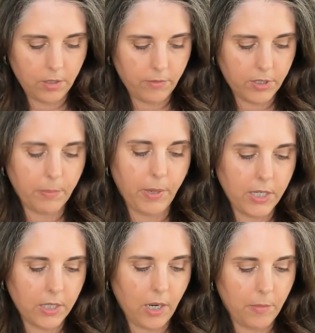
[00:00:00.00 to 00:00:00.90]
Sabai
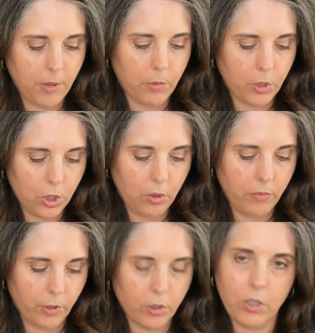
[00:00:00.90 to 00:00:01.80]
top number 2
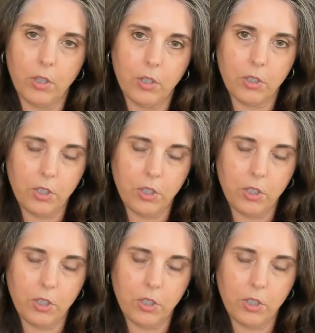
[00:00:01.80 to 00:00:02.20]
version. There's 2